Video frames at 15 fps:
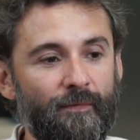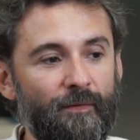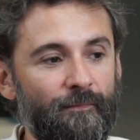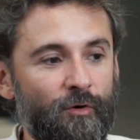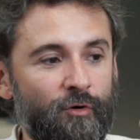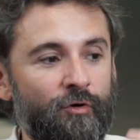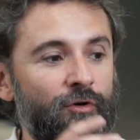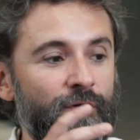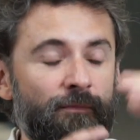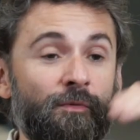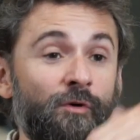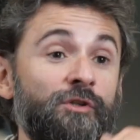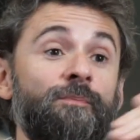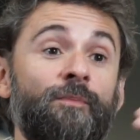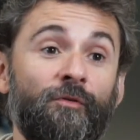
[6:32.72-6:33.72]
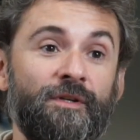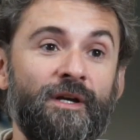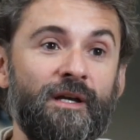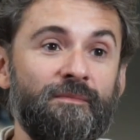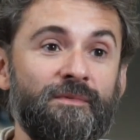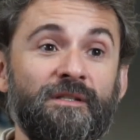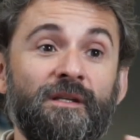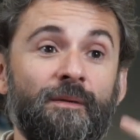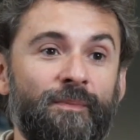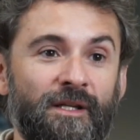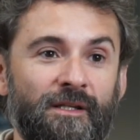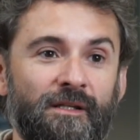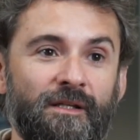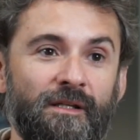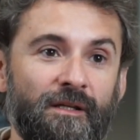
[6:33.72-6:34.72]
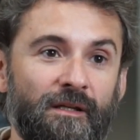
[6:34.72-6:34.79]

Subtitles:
occurred multiple times independently.